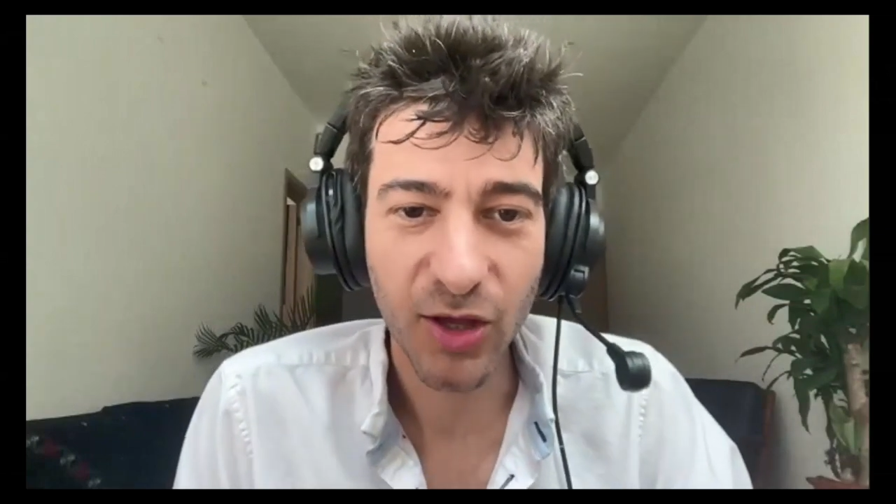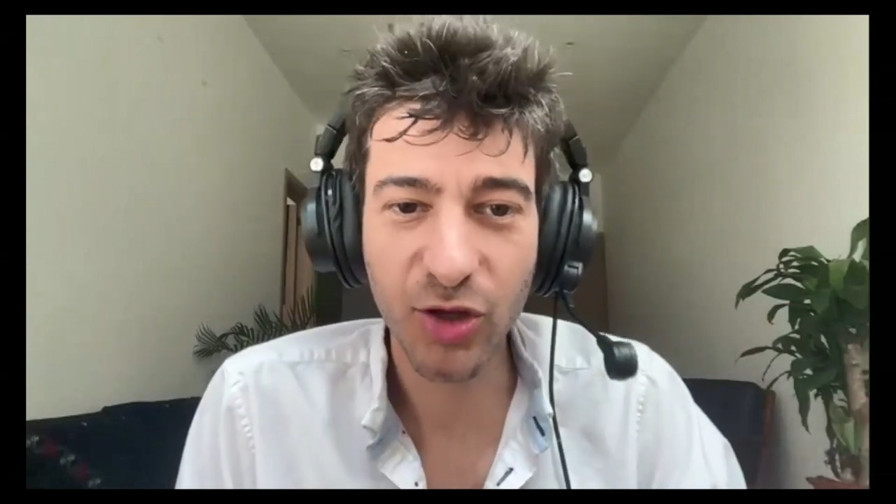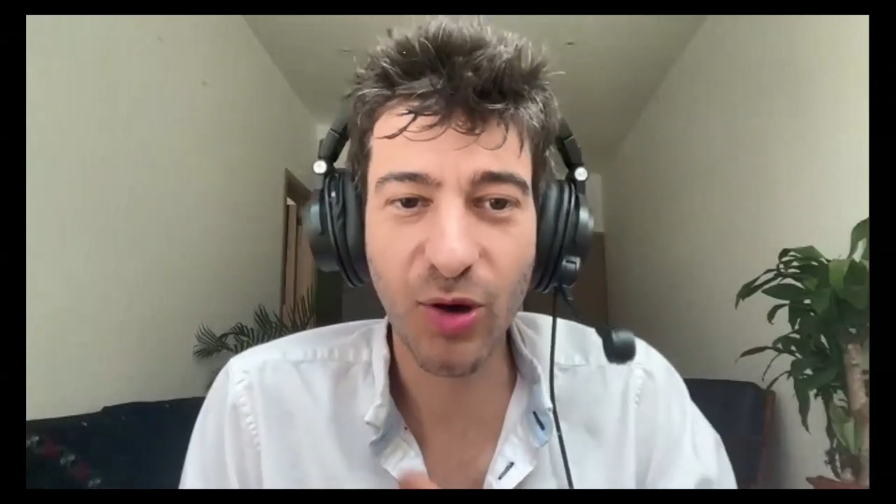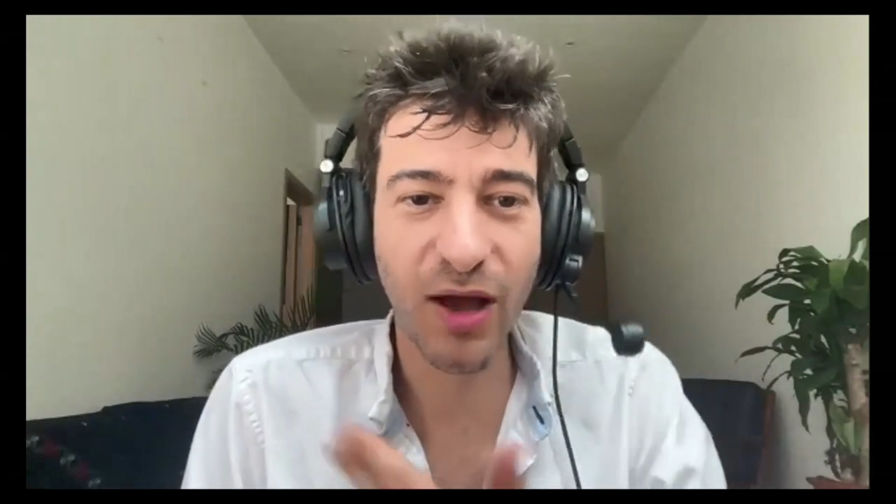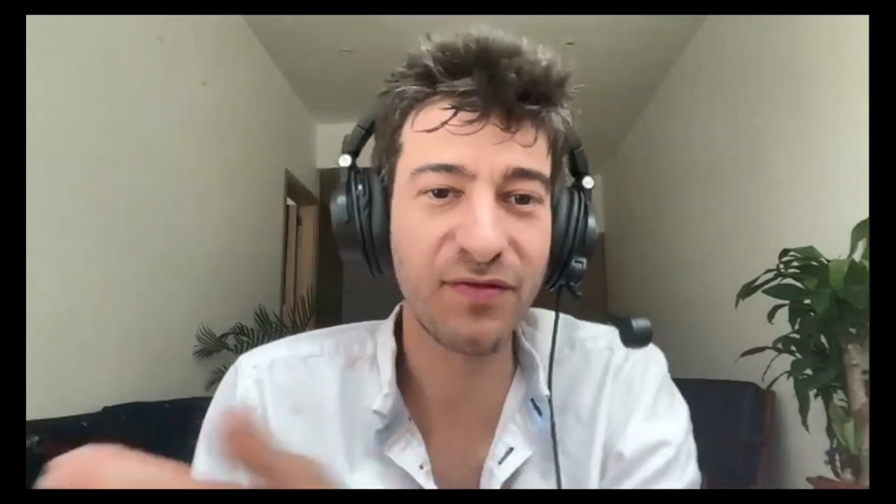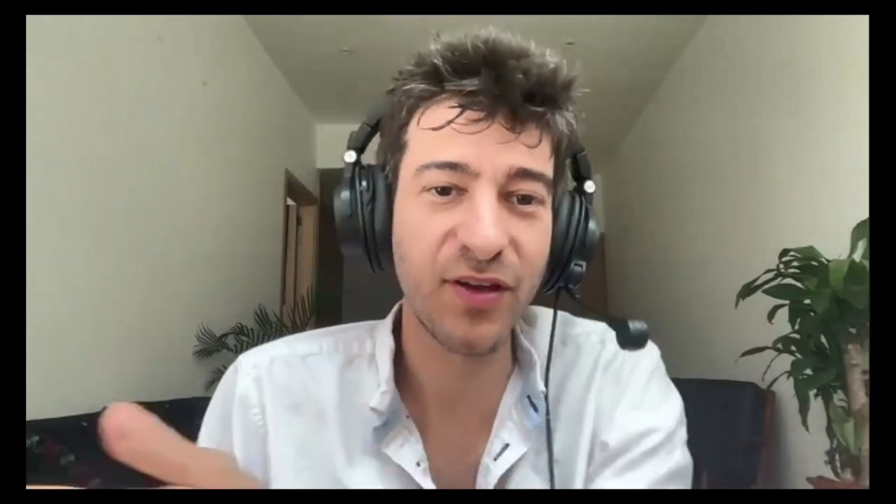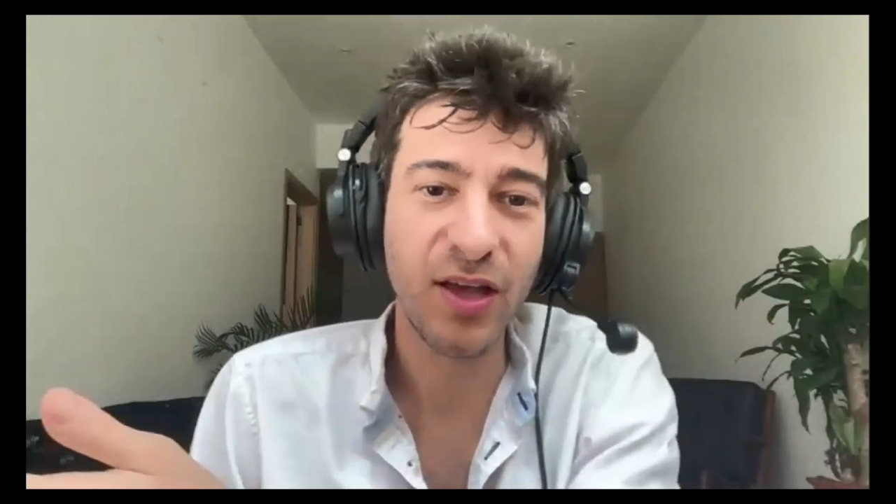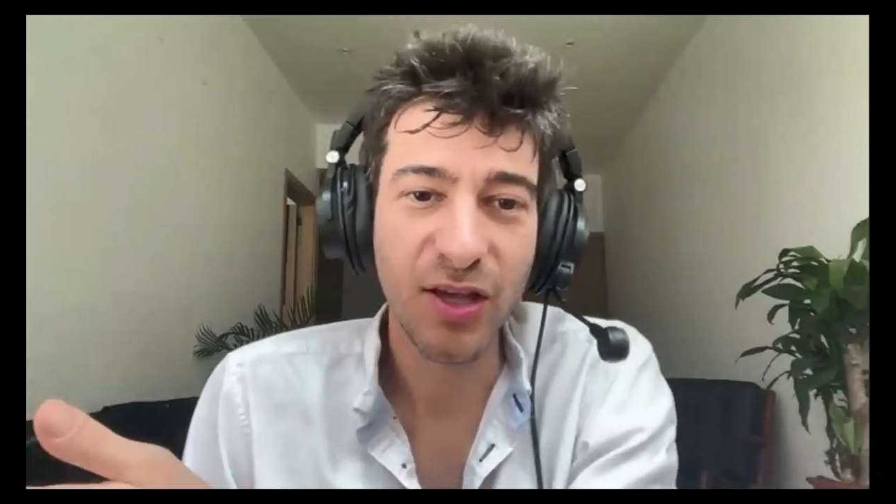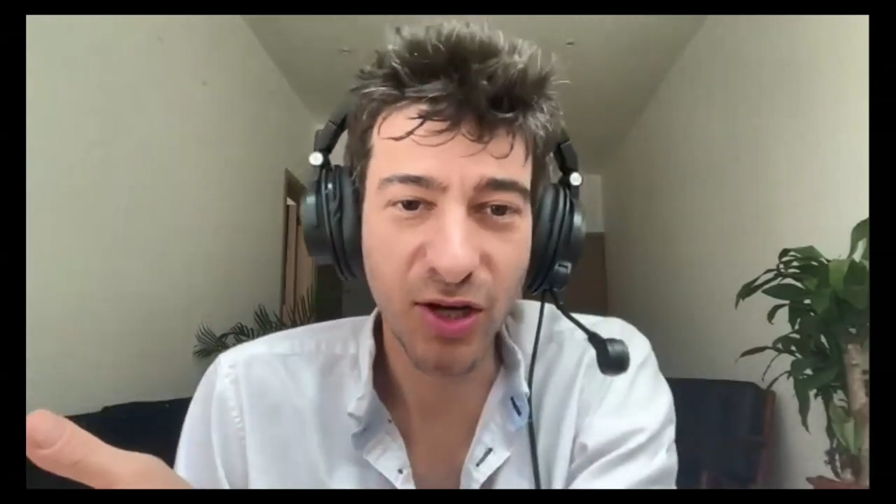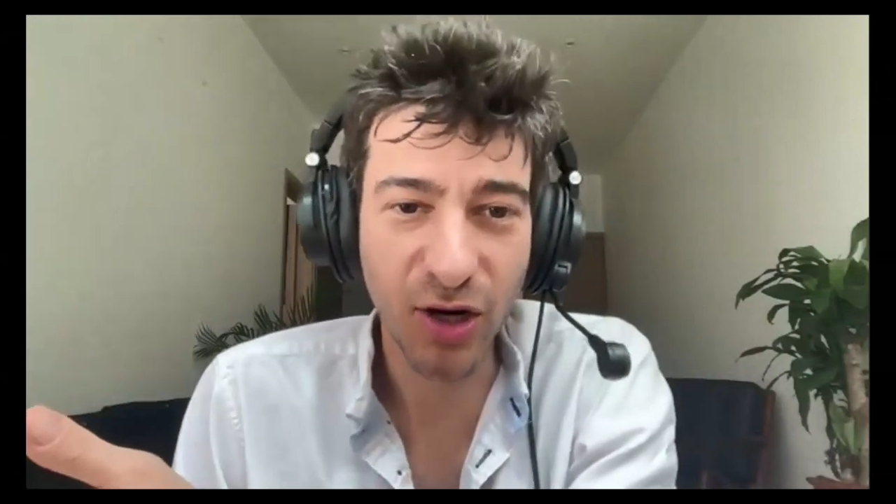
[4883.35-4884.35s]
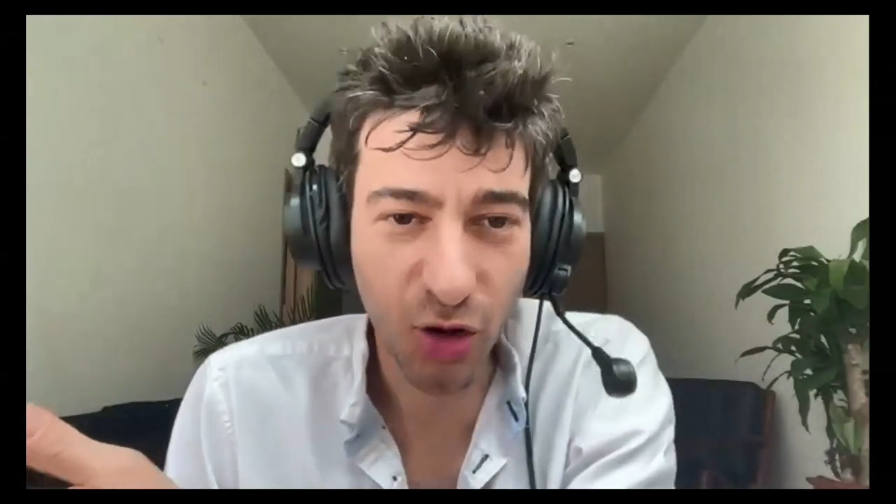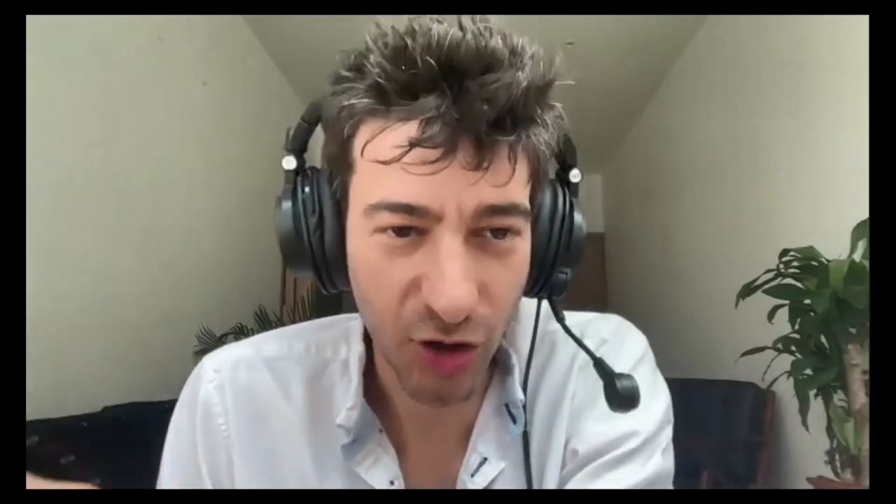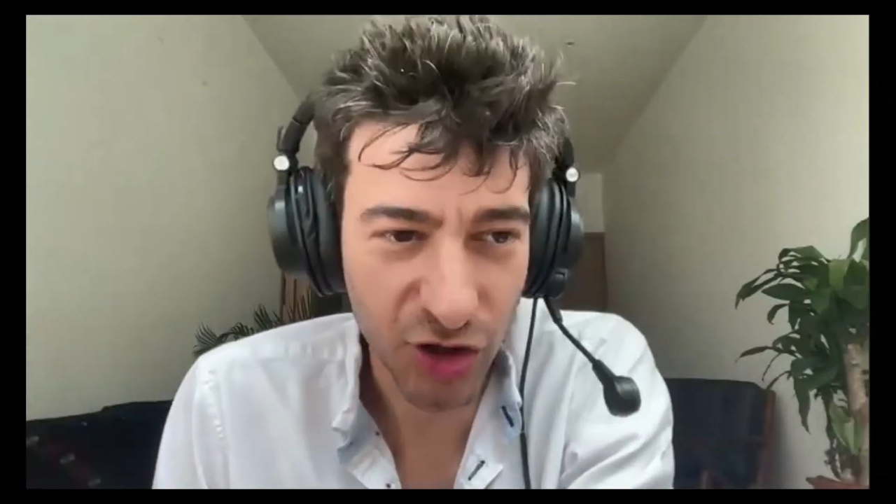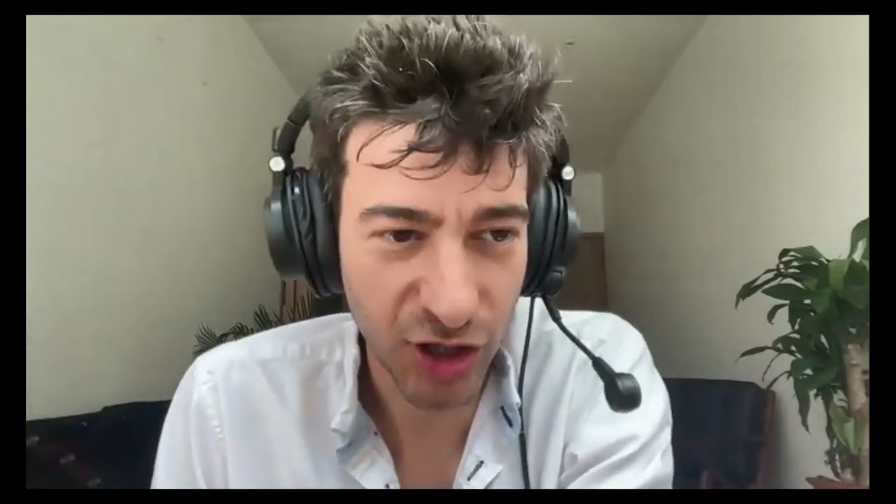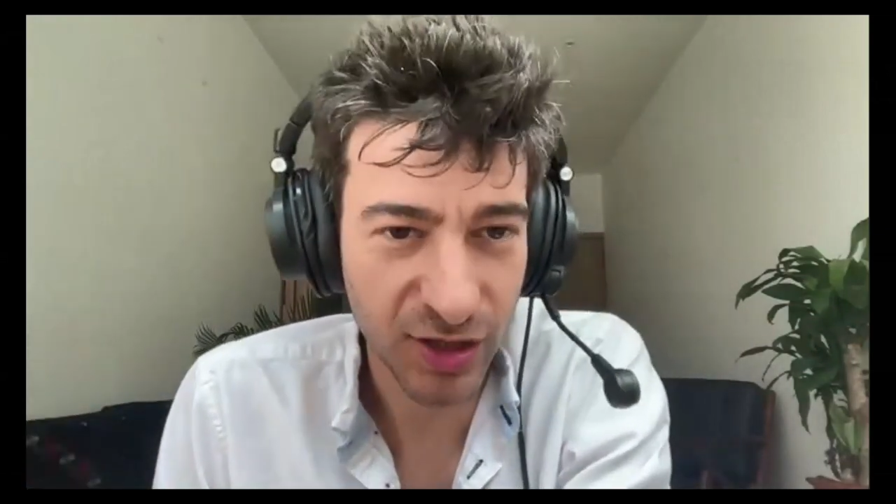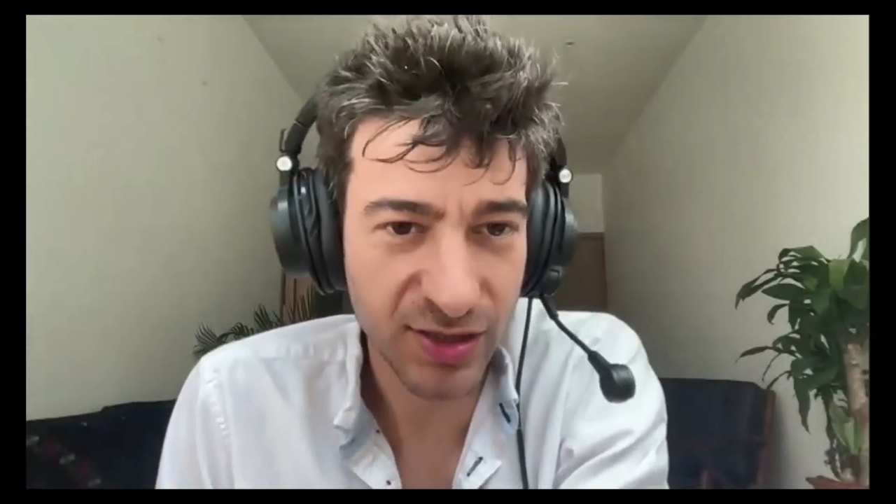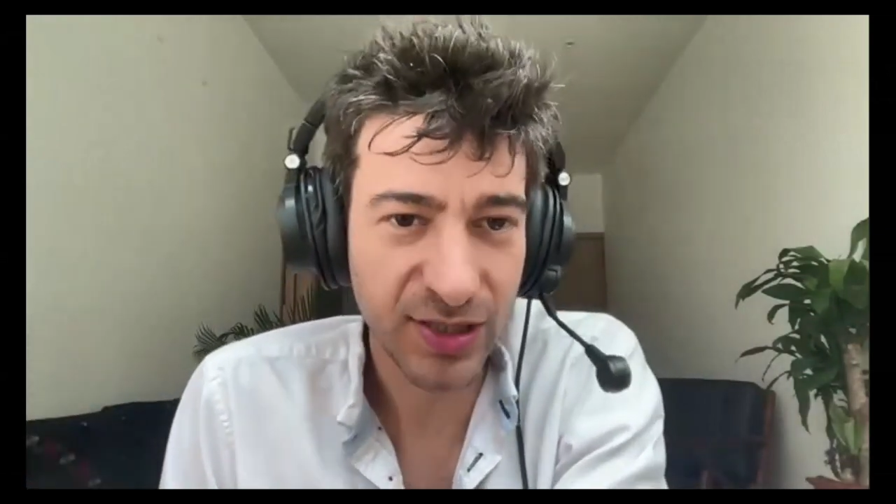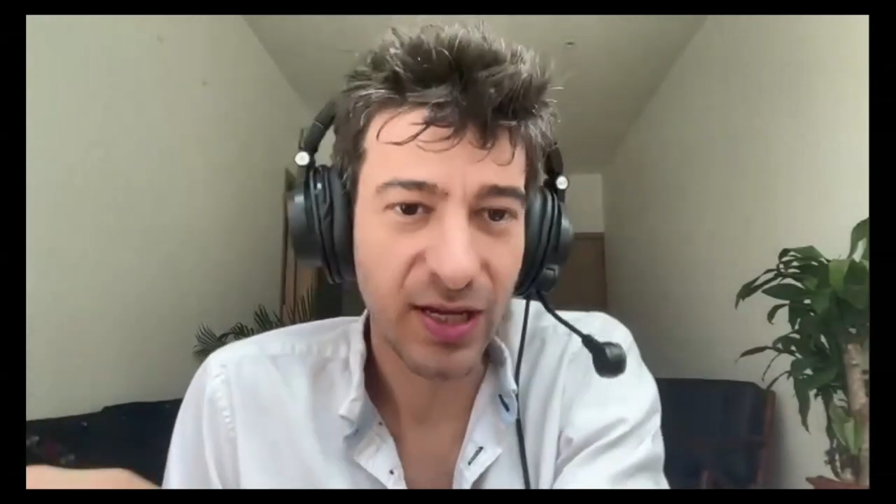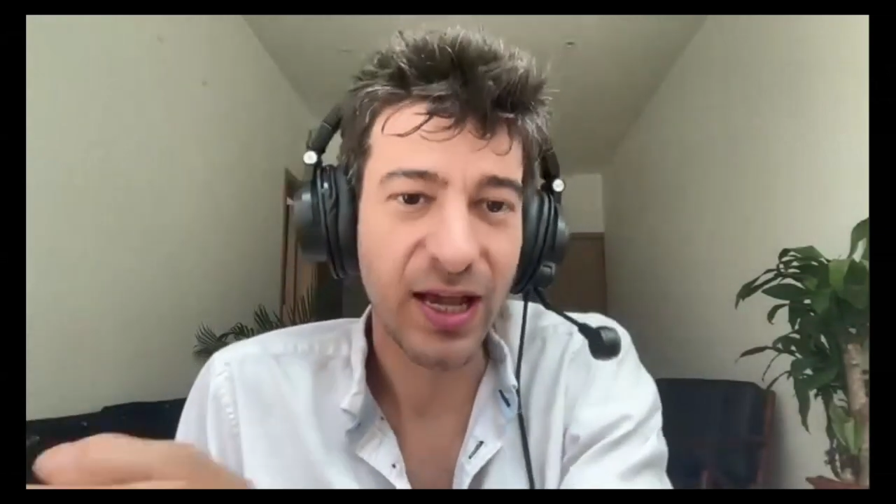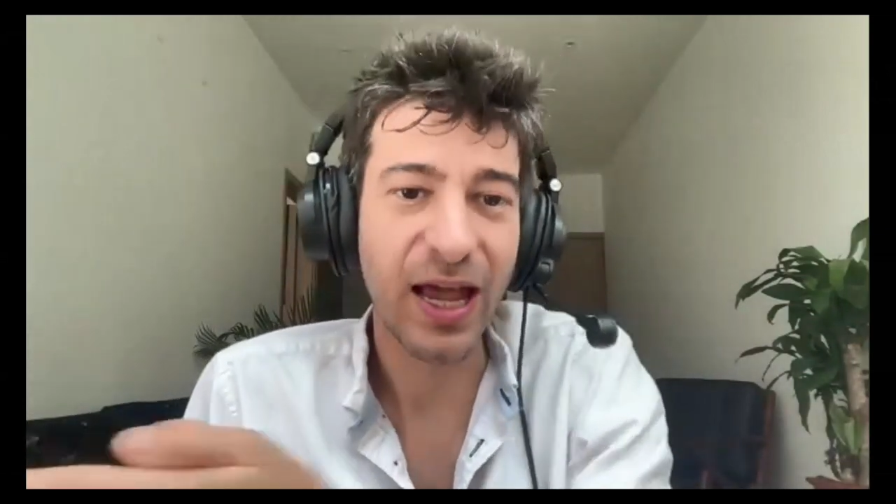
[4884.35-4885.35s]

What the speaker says: You have, Christians